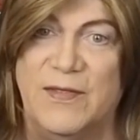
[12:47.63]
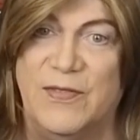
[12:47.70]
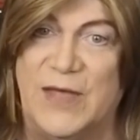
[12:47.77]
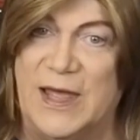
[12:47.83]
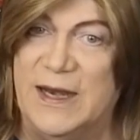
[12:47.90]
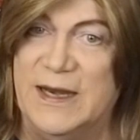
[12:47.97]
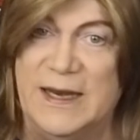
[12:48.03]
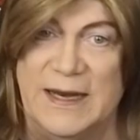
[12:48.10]

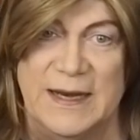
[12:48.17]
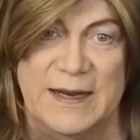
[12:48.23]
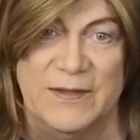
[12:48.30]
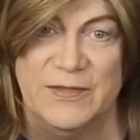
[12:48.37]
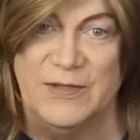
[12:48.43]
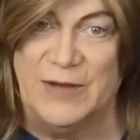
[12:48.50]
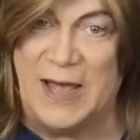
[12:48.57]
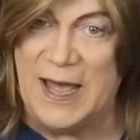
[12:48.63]
that
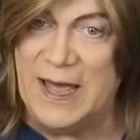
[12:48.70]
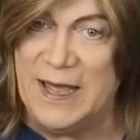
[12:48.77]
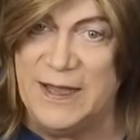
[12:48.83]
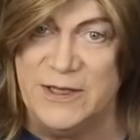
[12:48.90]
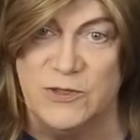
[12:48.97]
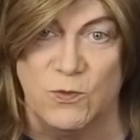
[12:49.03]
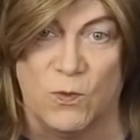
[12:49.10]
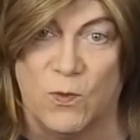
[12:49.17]
the
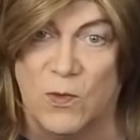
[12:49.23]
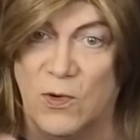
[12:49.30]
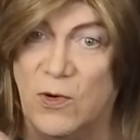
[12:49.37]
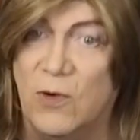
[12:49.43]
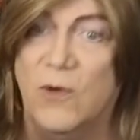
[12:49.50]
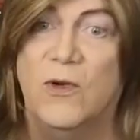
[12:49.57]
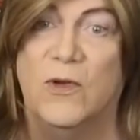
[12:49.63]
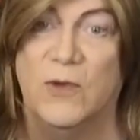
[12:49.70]
highs
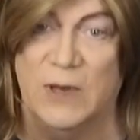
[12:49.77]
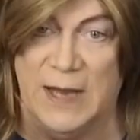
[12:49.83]
were